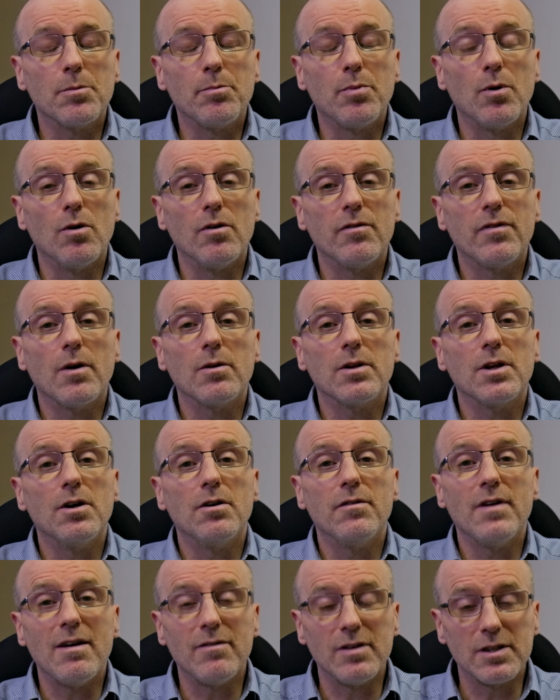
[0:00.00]
the portfolio
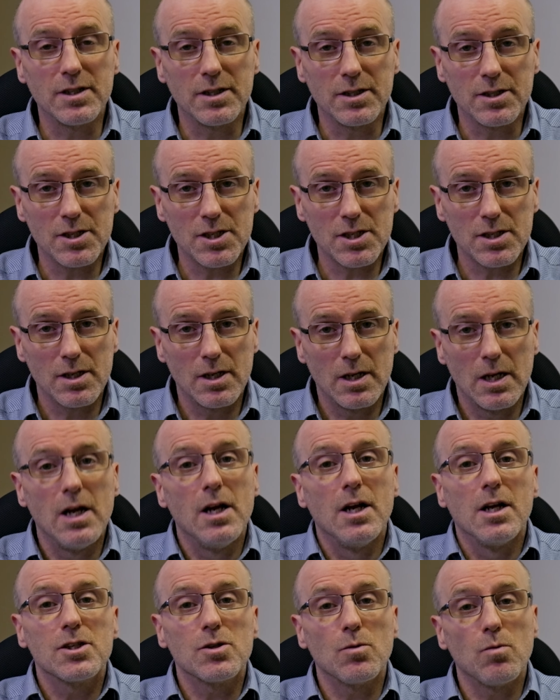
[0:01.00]
of evidence.
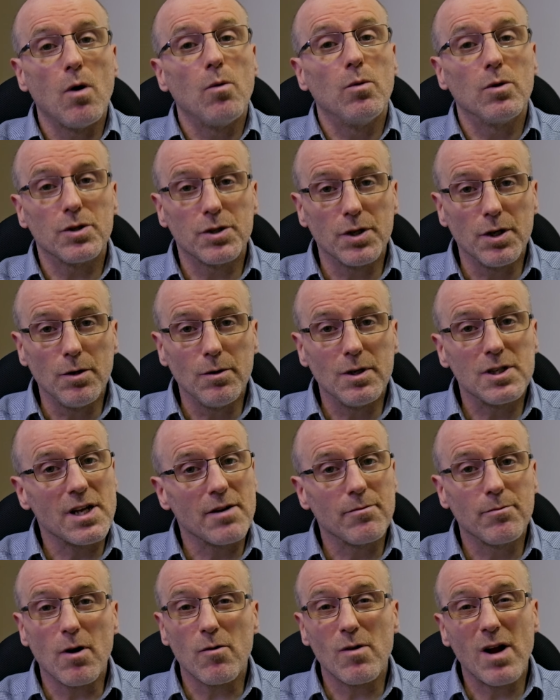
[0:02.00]
So what we'll do is
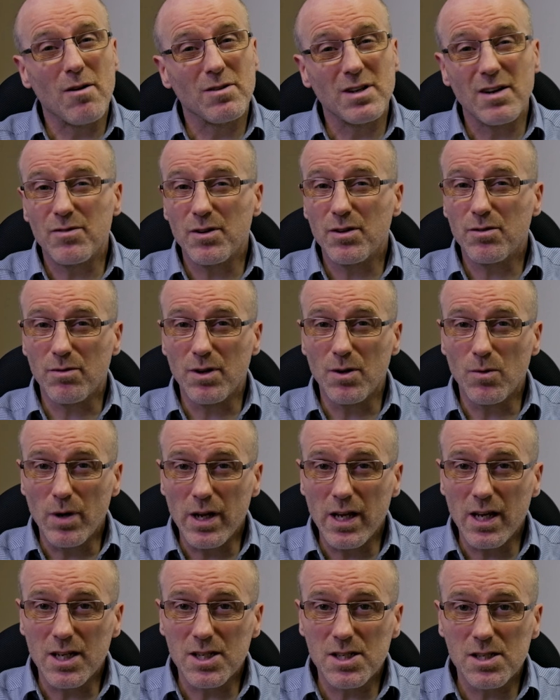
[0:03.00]
around every 3
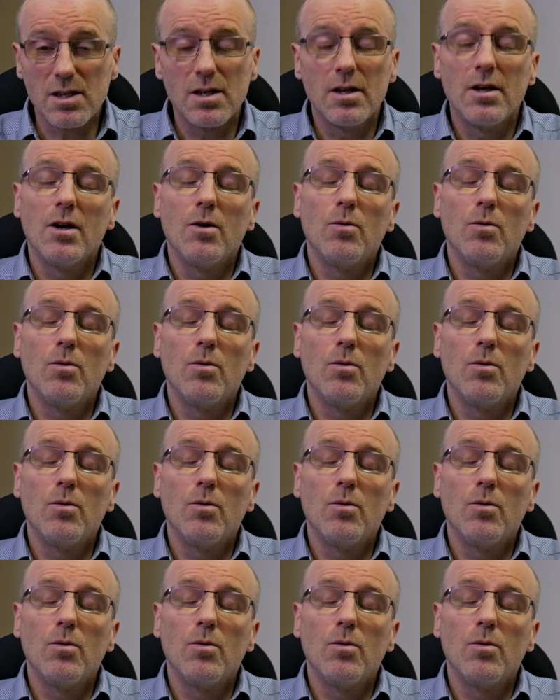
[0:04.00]
weeks,